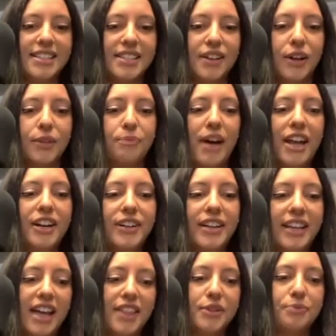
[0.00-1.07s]
It's called Better
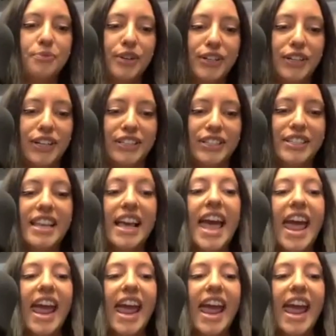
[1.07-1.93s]
Together Burgers,